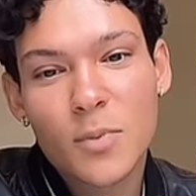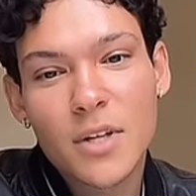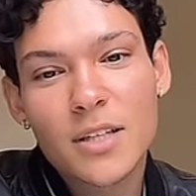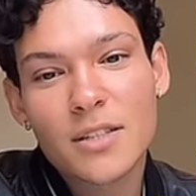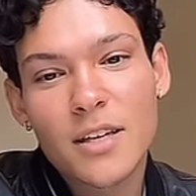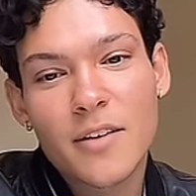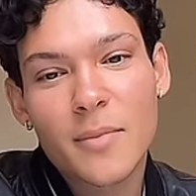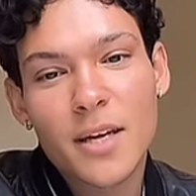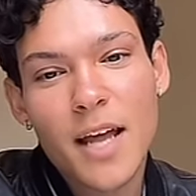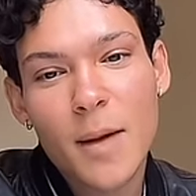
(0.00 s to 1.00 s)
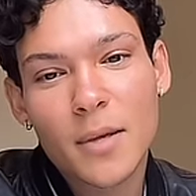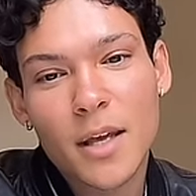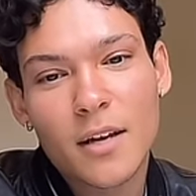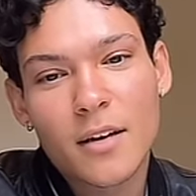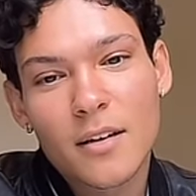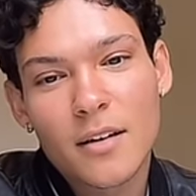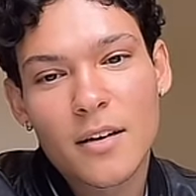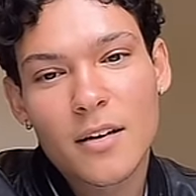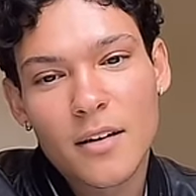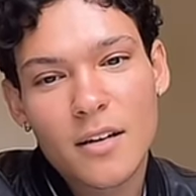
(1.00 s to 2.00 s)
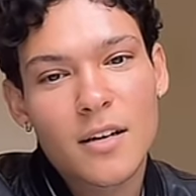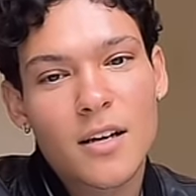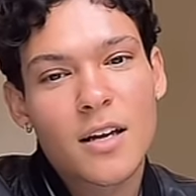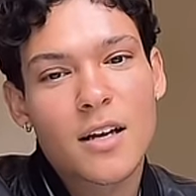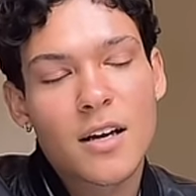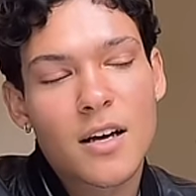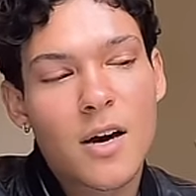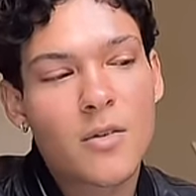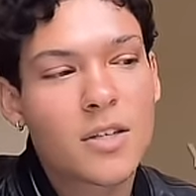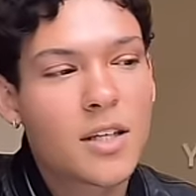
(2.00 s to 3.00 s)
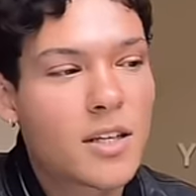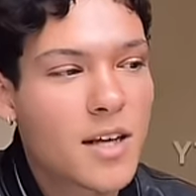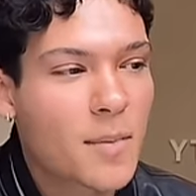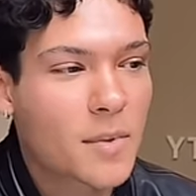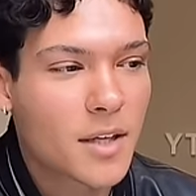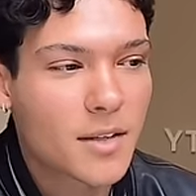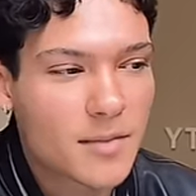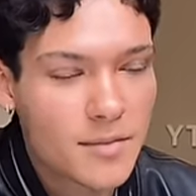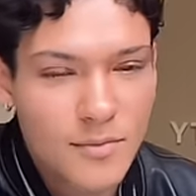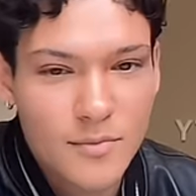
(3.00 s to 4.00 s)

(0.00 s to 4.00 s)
Oh, please, give me a napkin. I would need a napkin.